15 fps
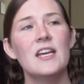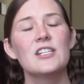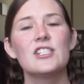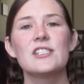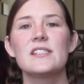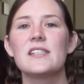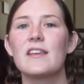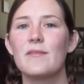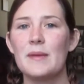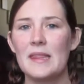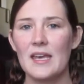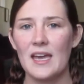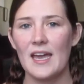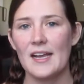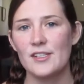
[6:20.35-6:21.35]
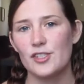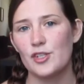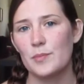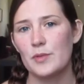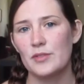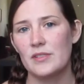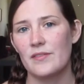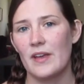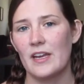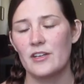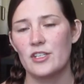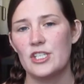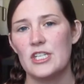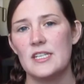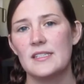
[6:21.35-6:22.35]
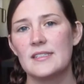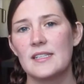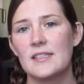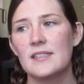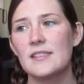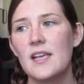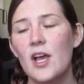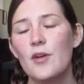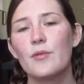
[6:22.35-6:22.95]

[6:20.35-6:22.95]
just to give me that extra boost of energy since